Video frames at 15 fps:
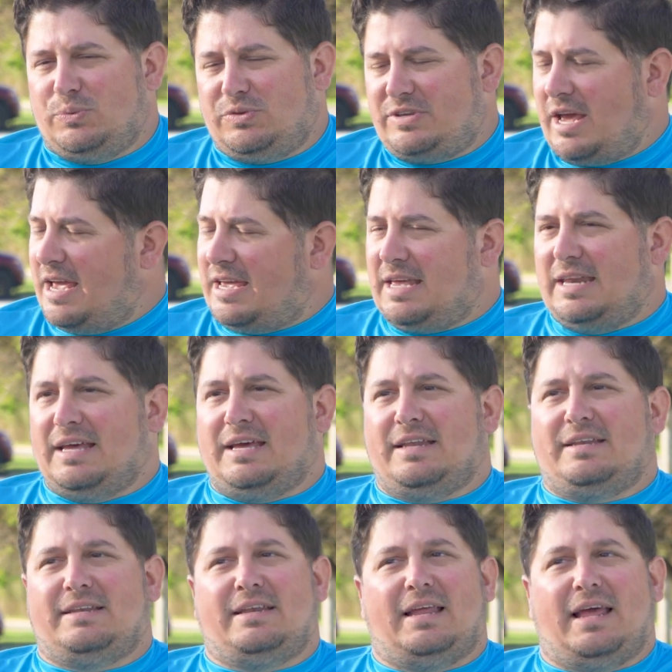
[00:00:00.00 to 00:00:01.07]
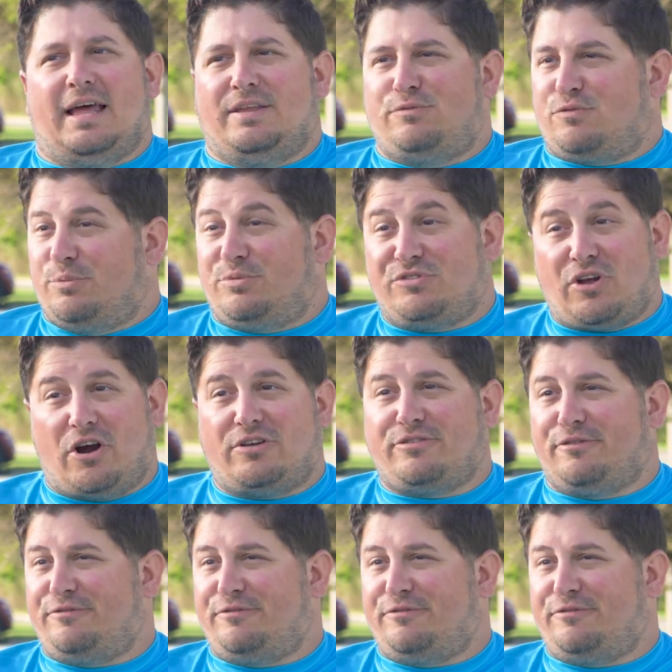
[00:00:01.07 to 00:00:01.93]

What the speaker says: taking it and from start to